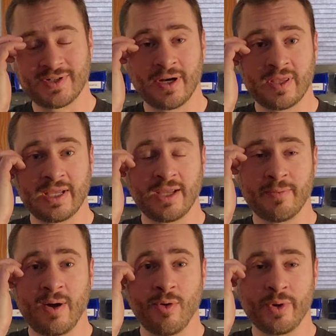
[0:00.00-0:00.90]
start thinking
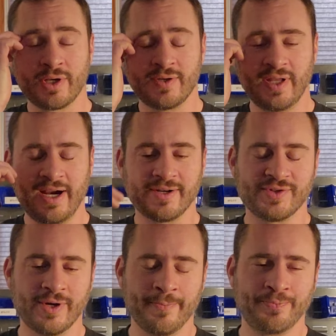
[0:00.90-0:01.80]
about what we could do there.
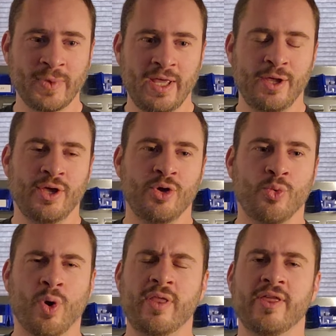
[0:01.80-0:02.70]
So
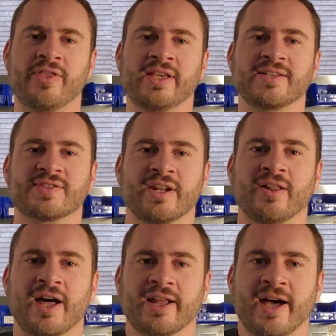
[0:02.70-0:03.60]
one of the things that a
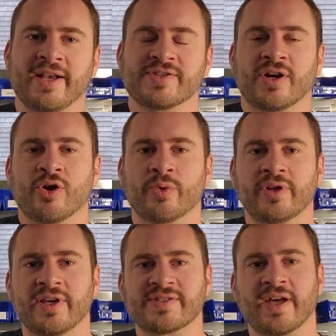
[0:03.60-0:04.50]
lot of guys are
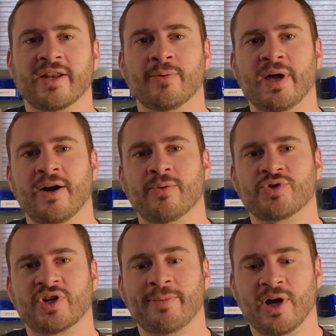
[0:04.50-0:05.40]
really excited about with
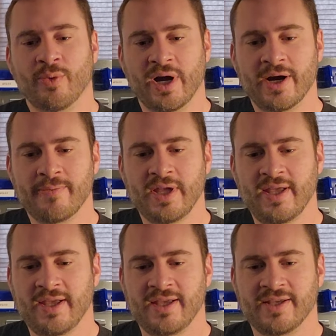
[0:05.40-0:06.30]
drive-by-wire
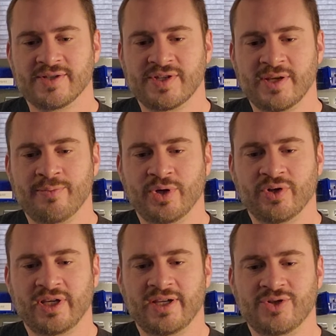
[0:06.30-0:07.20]
is the
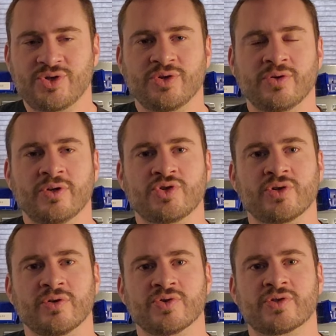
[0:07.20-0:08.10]
ability to
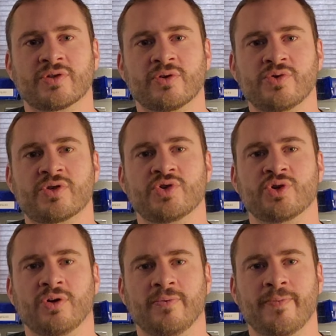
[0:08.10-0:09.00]
introduce cruise
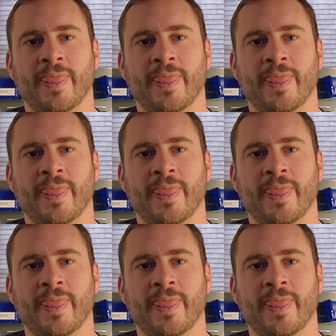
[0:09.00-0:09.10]
control.